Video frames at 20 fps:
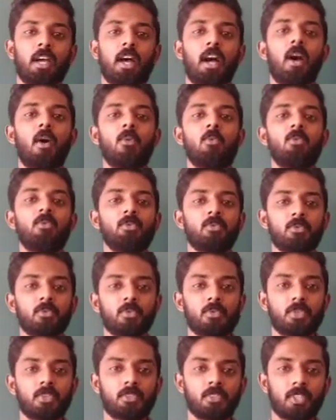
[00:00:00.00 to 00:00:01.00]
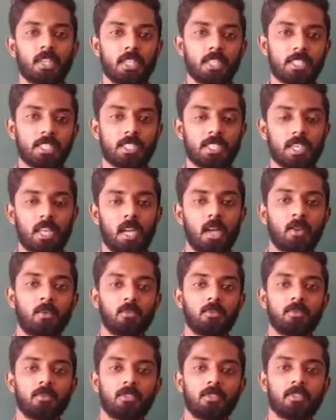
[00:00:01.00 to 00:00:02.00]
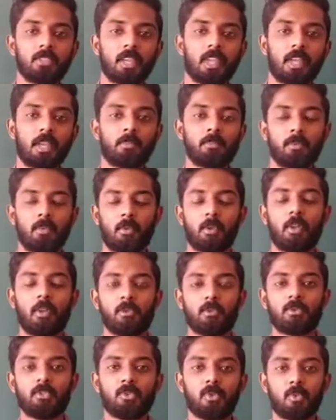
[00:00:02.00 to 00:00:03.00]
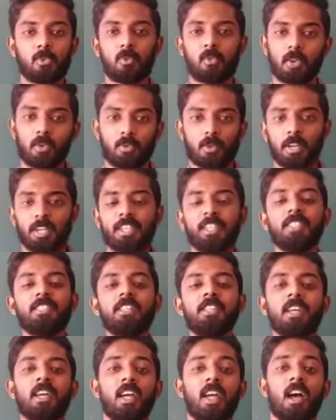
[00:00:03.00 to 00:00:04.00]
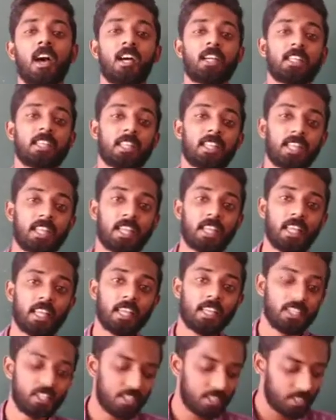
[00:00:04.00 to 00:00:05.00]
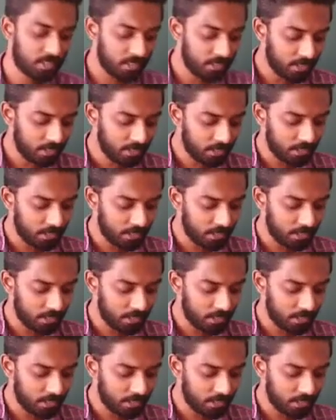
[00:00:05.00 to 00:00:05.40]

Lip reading: how these nouns and pronouns or whatever it is are related